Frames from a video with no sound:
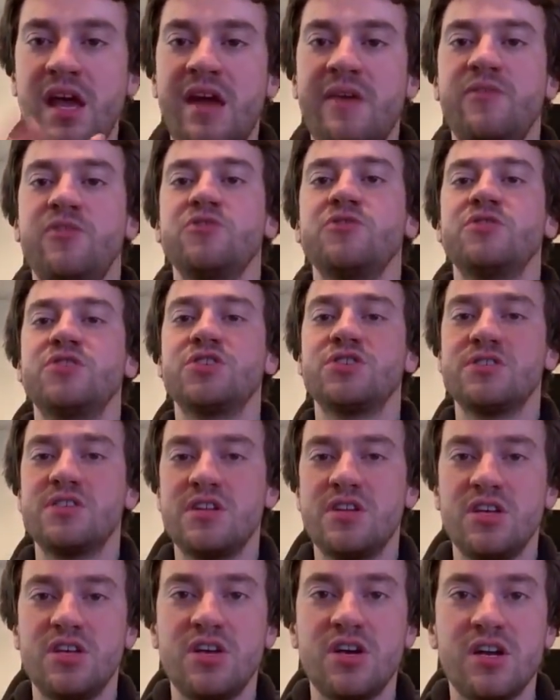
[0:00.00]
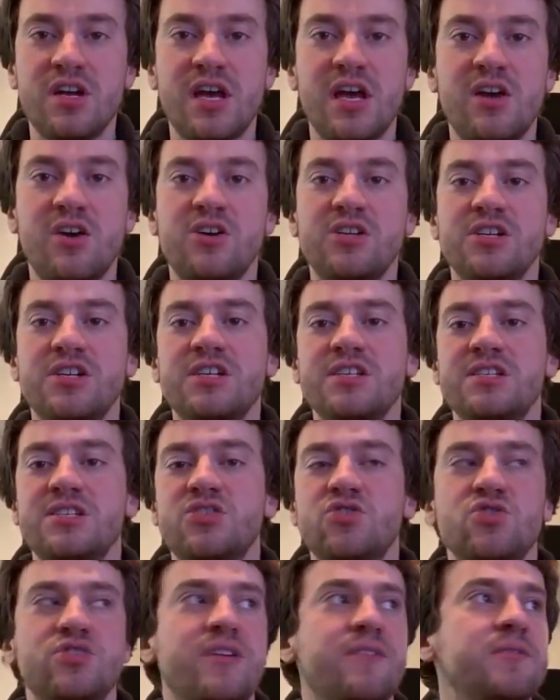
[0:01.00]
If you're interested in a Hyundai harness,
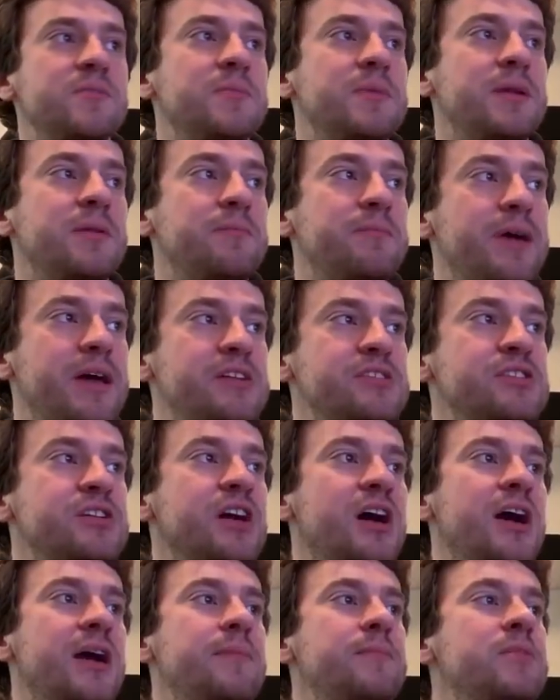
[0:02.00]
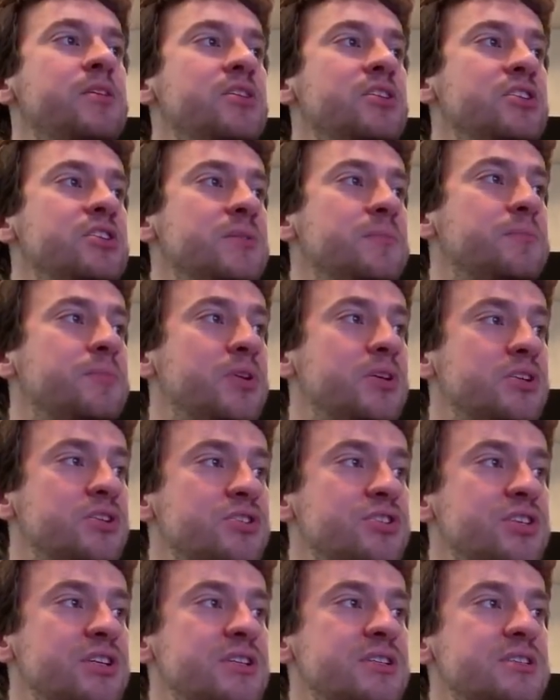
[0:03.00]
there's never been a better time to
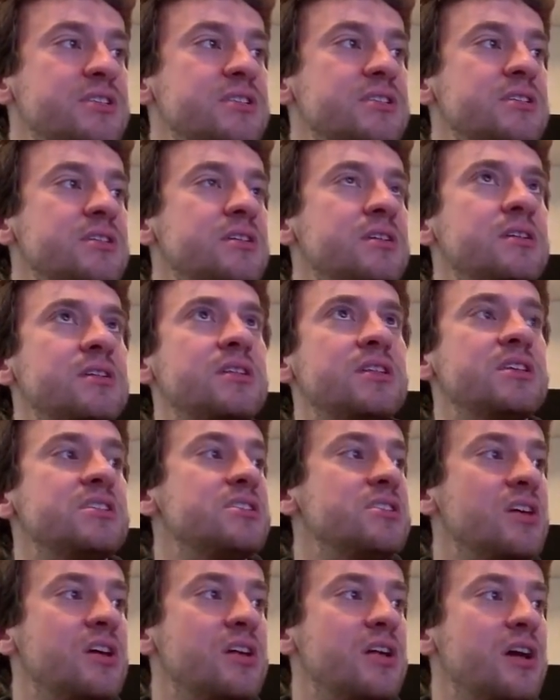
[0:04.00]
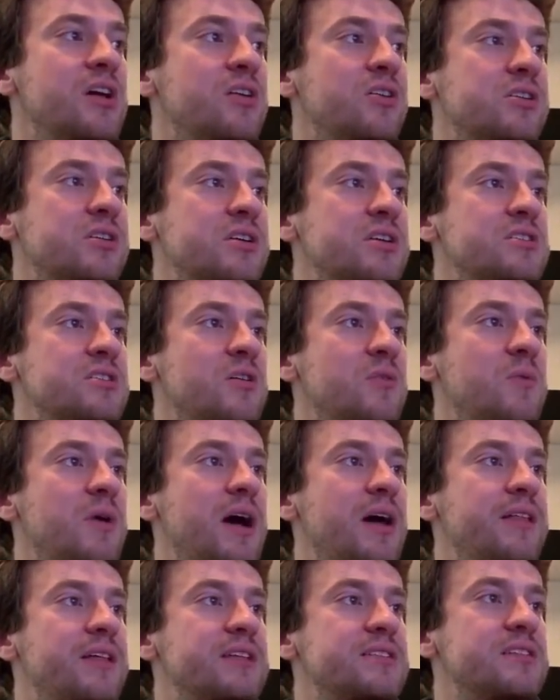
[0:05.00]
purchase this Hyundai harness. Oh
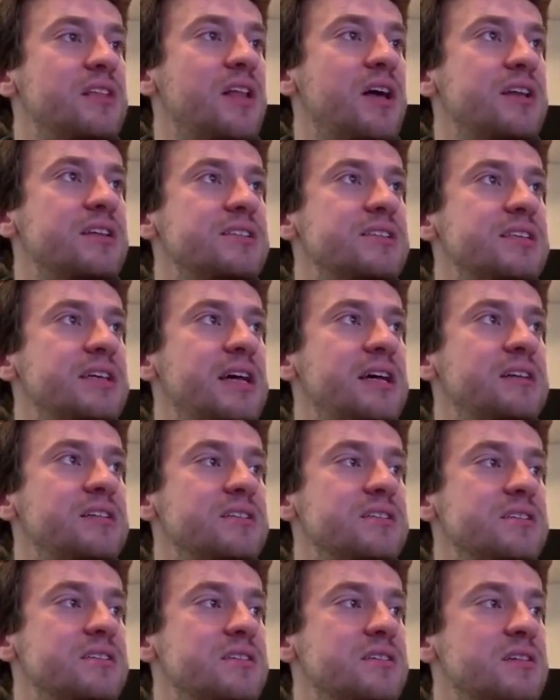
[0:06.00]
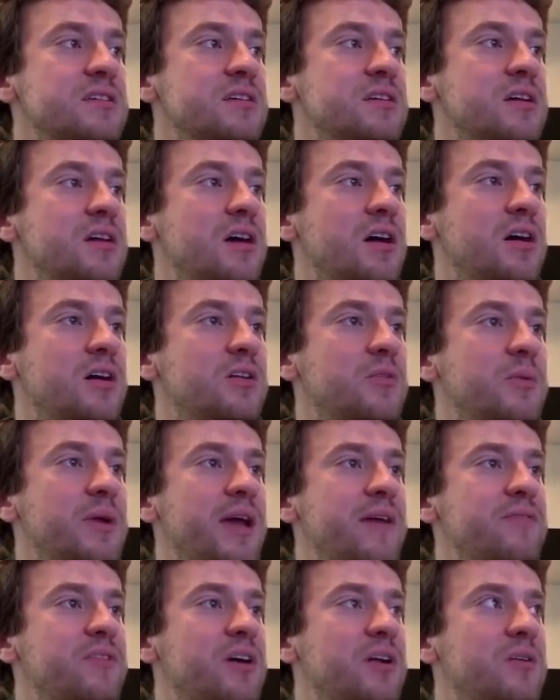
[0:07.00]
wow, that's a lot of sales. Oh no, we
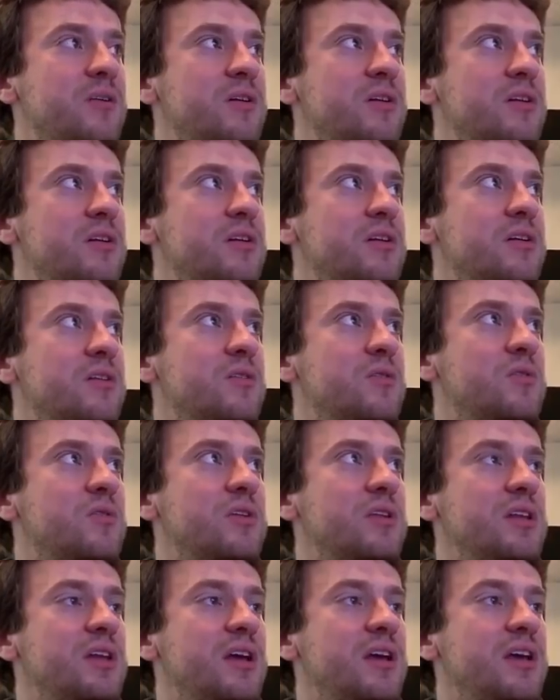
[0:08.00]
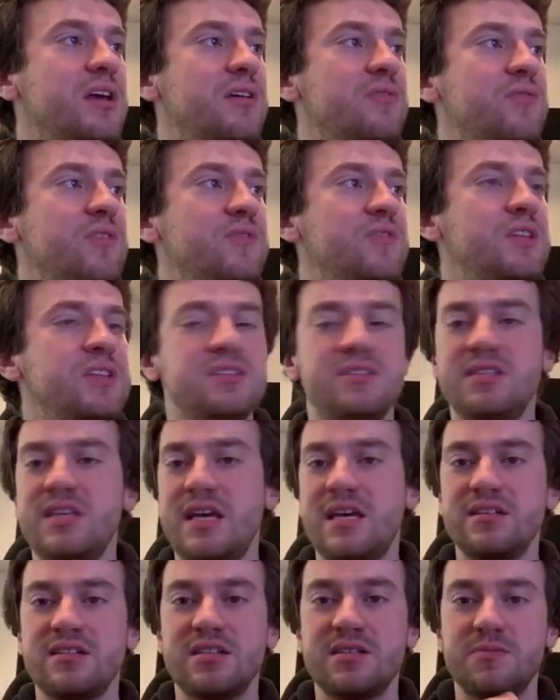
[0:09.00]
have got yeah, 15
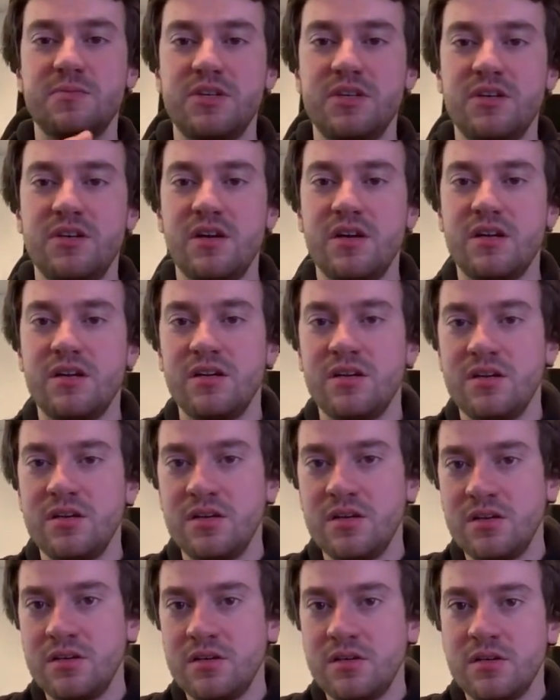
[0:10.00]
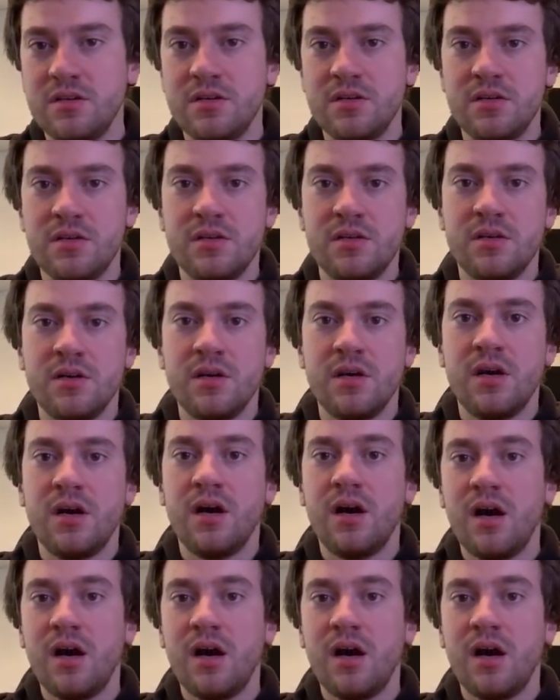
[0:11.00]
sales. That's pretty good.